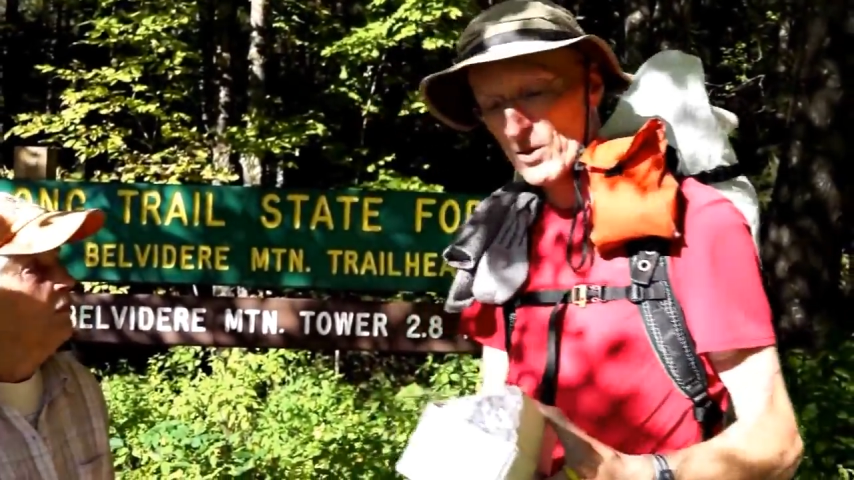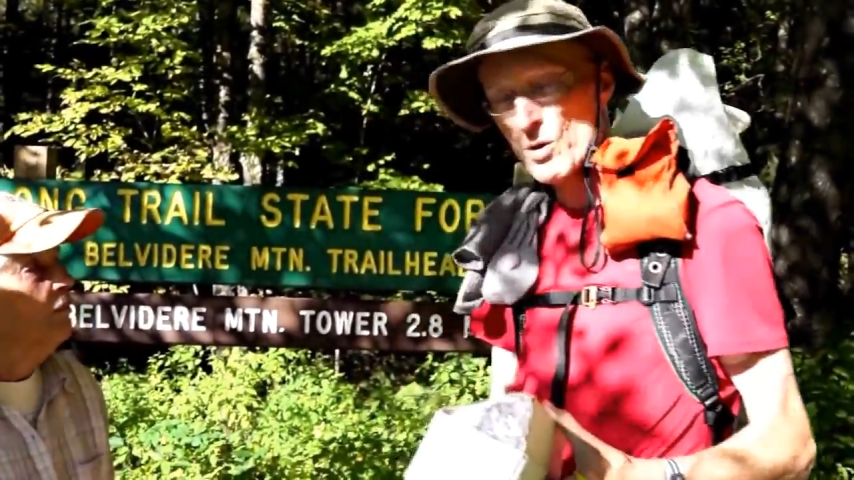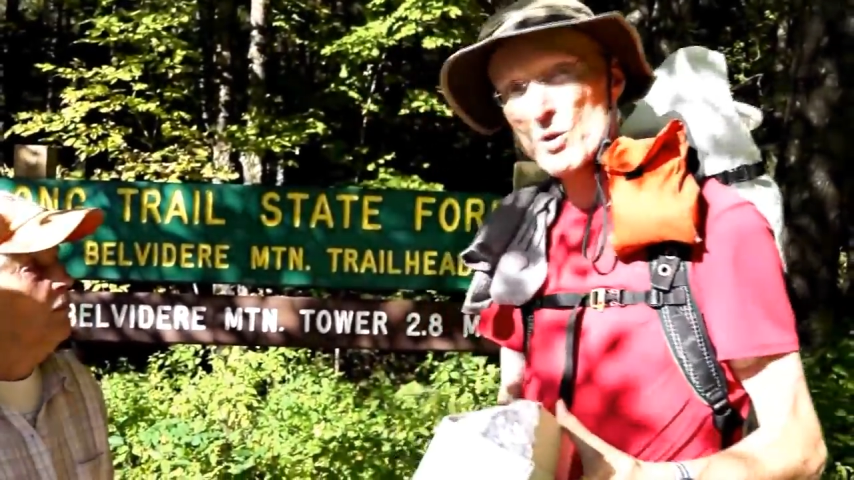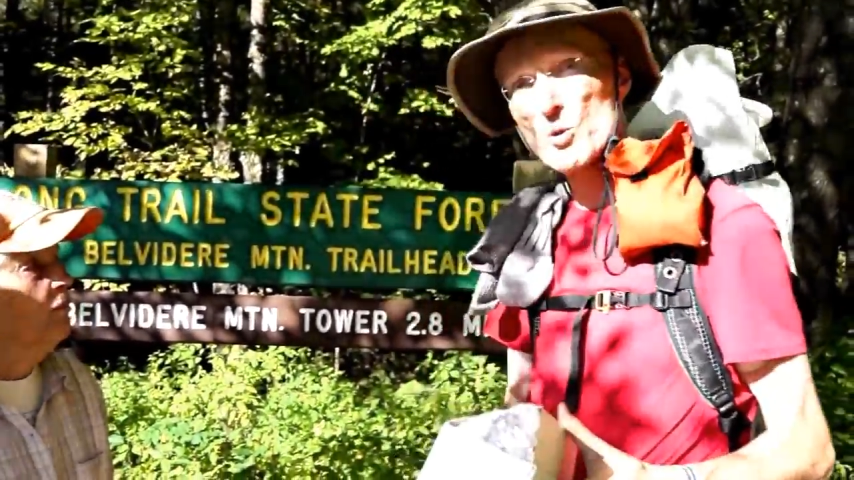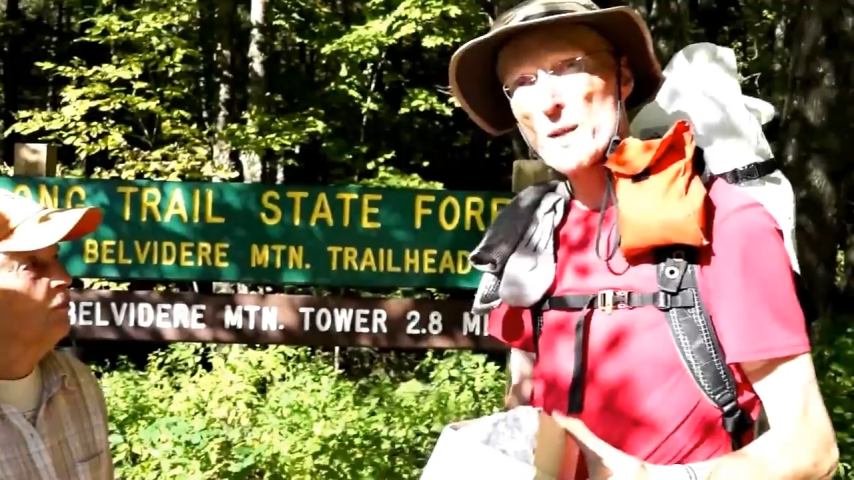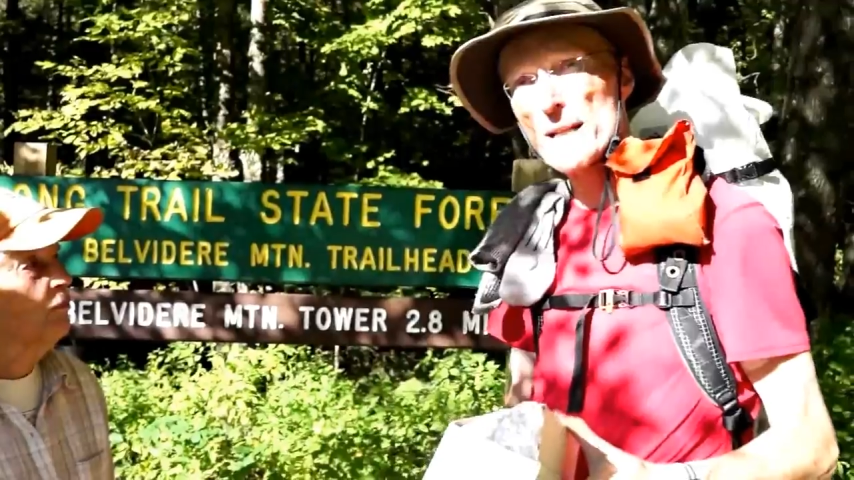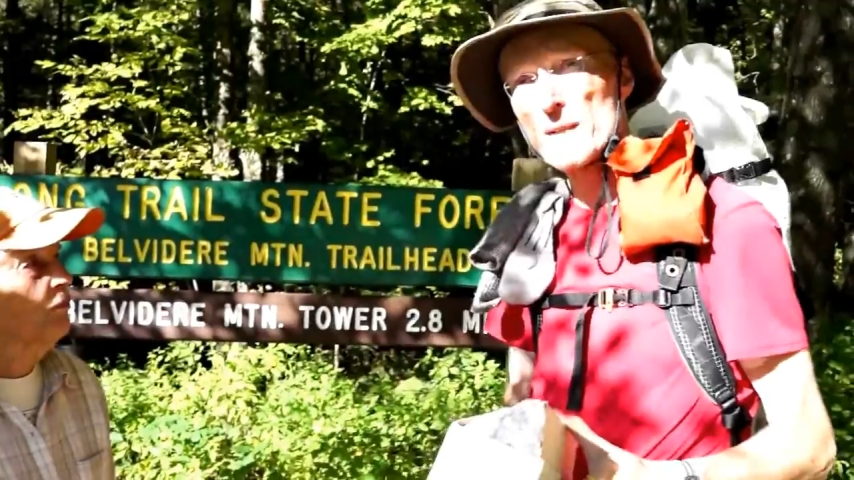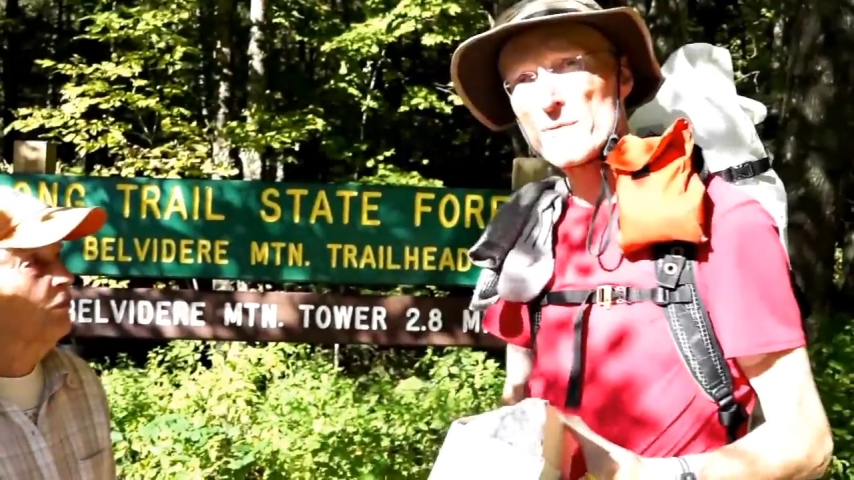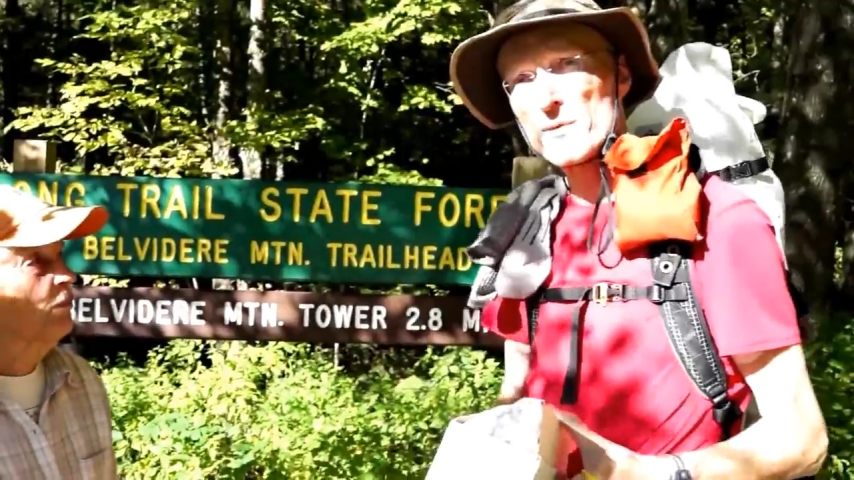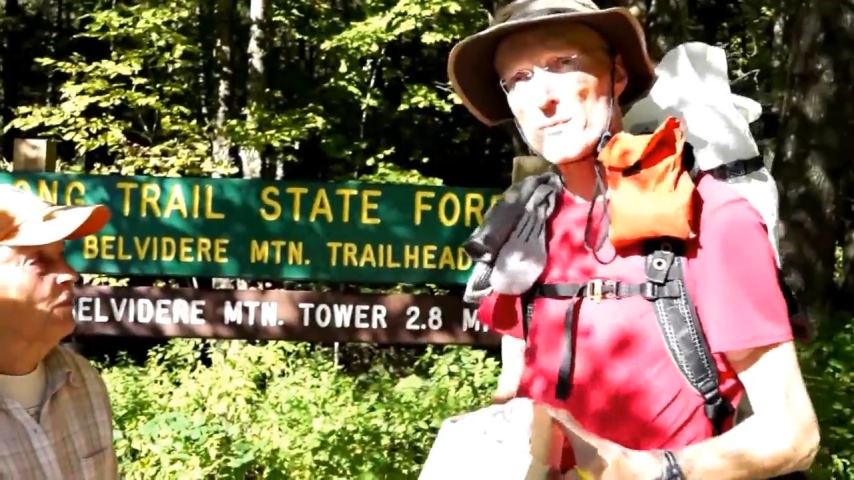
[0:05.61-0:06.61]
the long
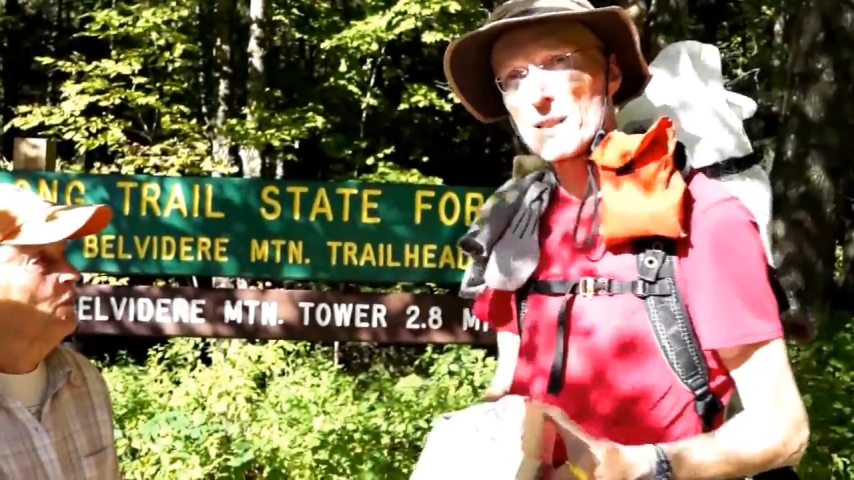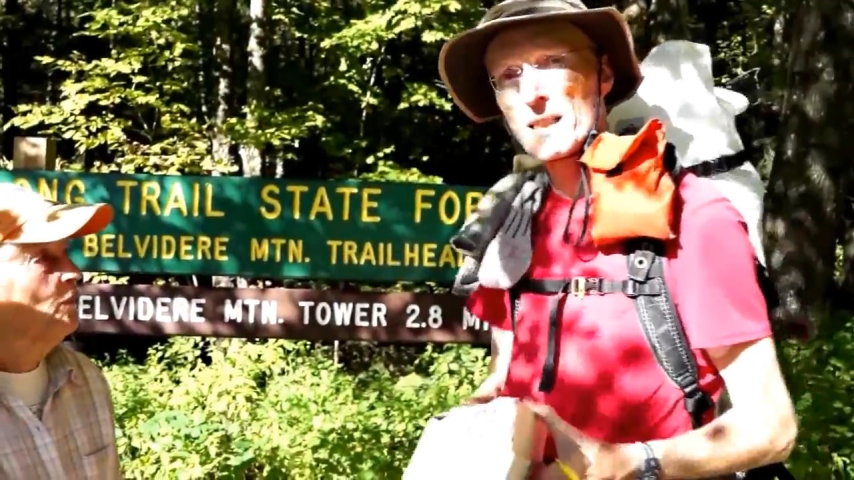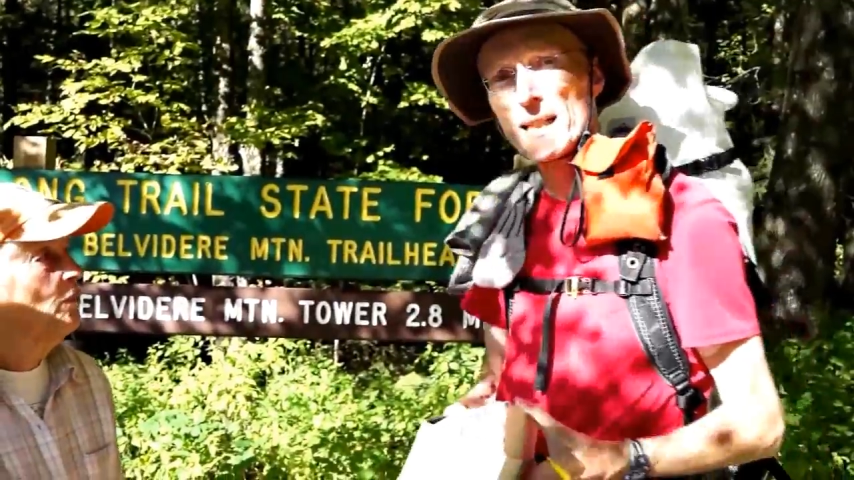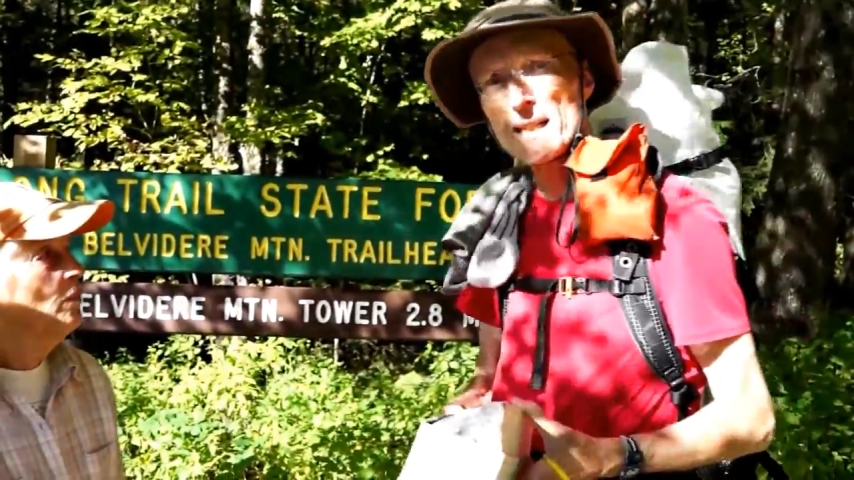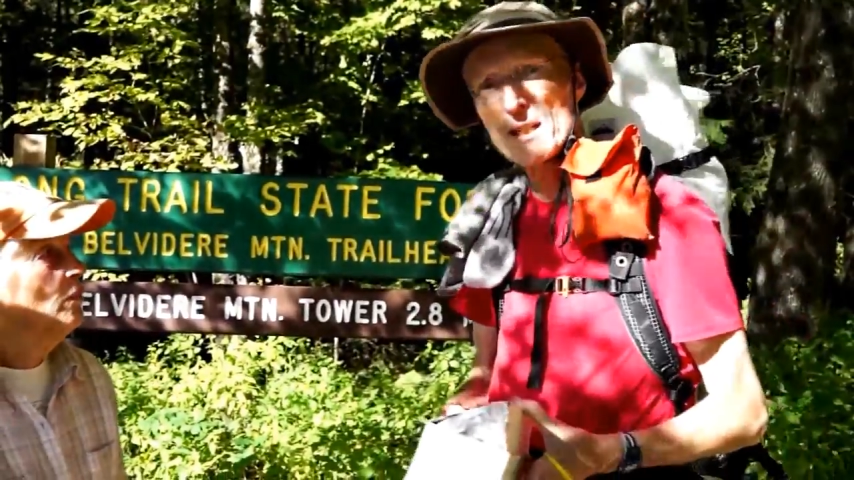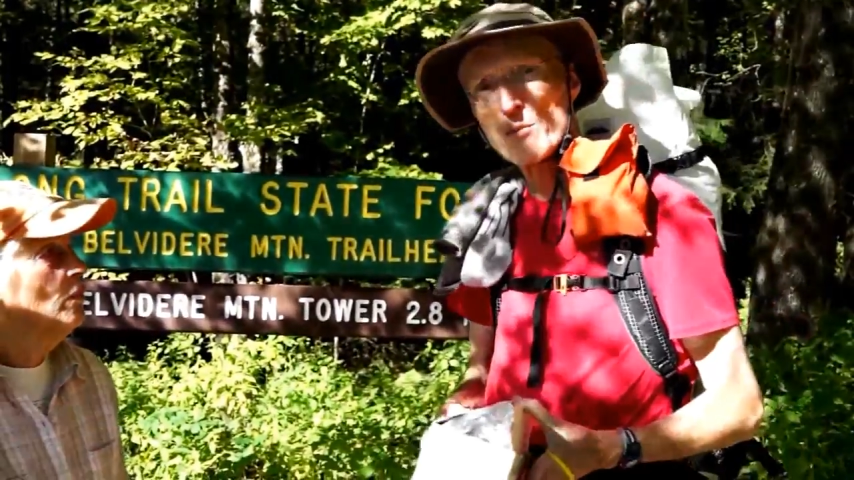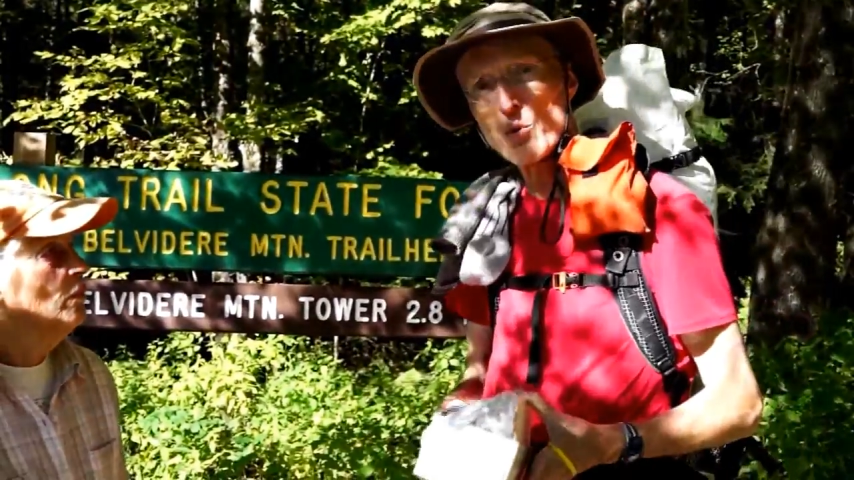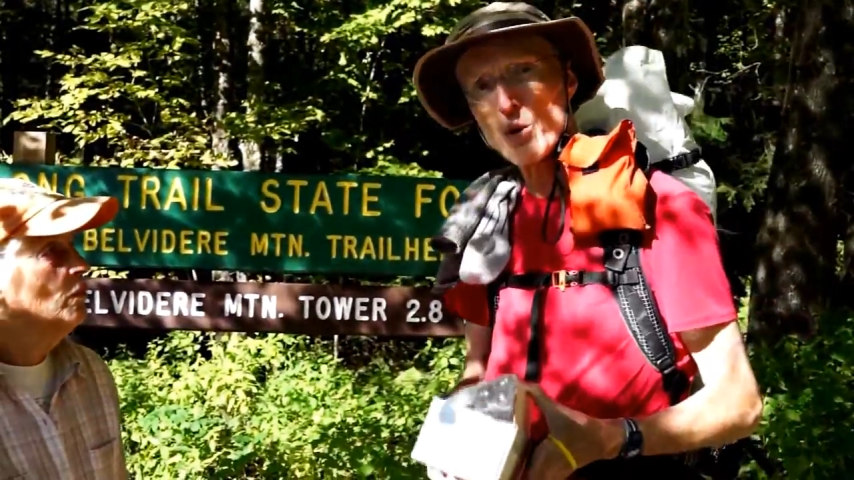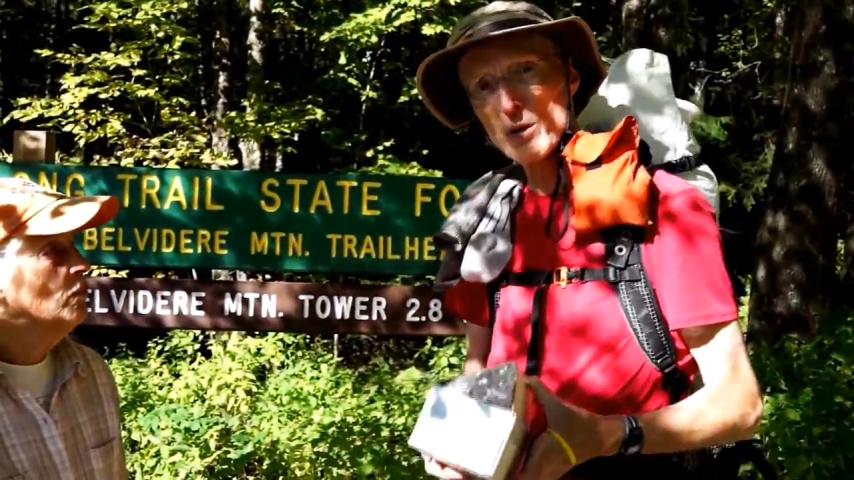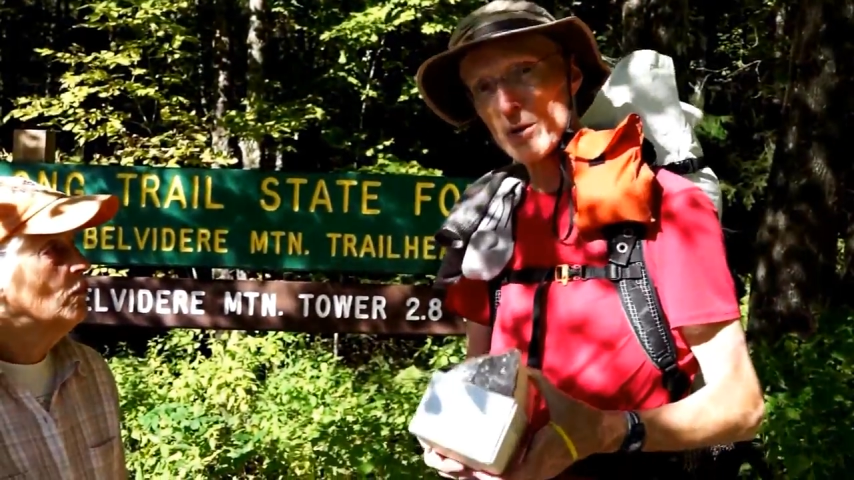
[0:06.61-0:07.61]
trail from the Canadian
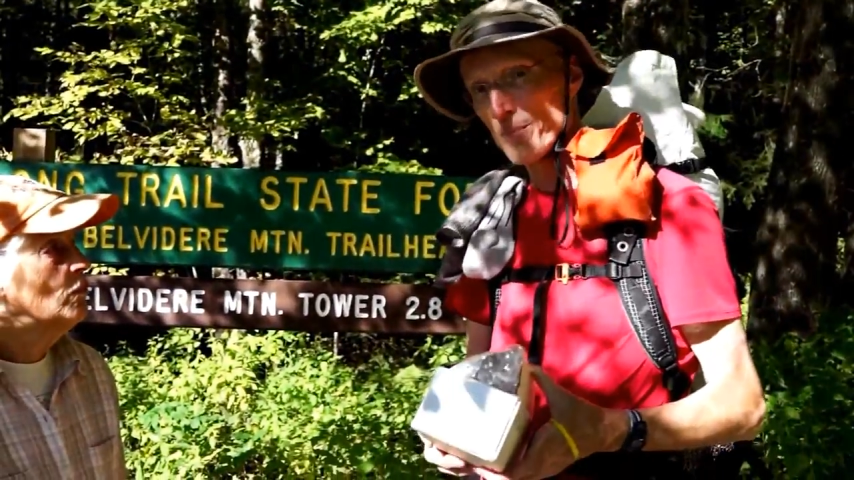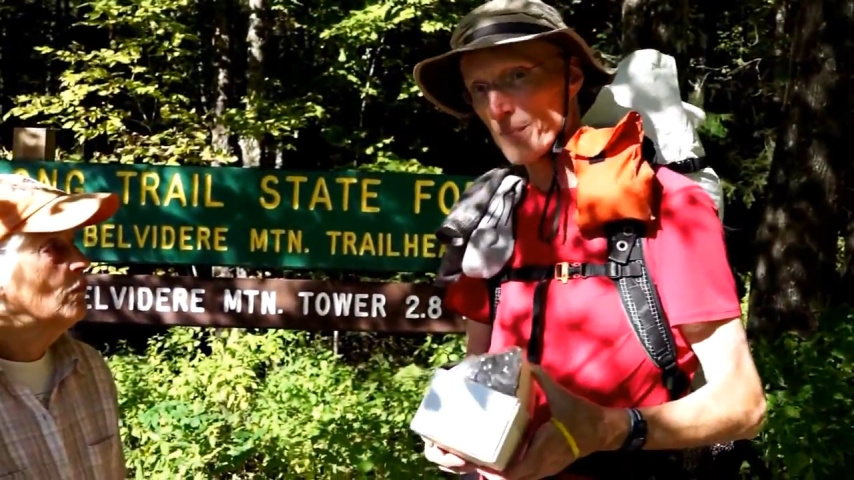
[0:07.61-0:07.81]
border,